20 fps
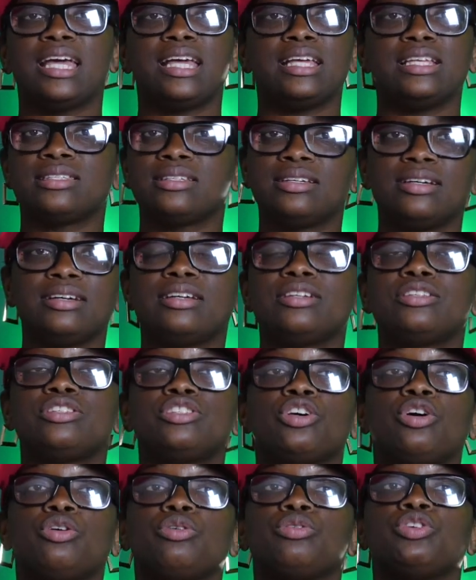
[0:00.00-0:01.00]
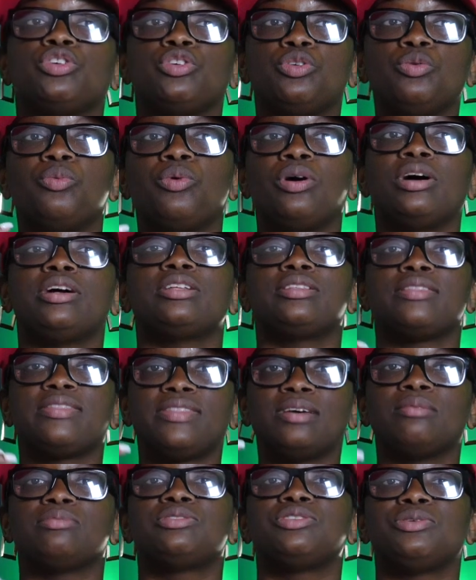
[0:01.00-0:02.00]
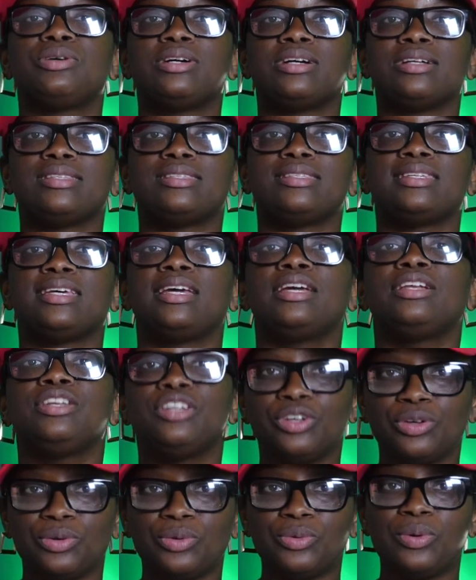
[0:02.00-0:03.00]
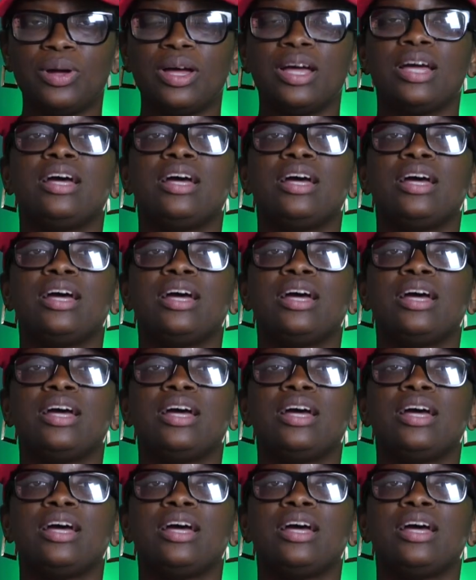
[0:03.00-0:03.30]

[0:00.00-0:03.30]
is good, so you want them to to continue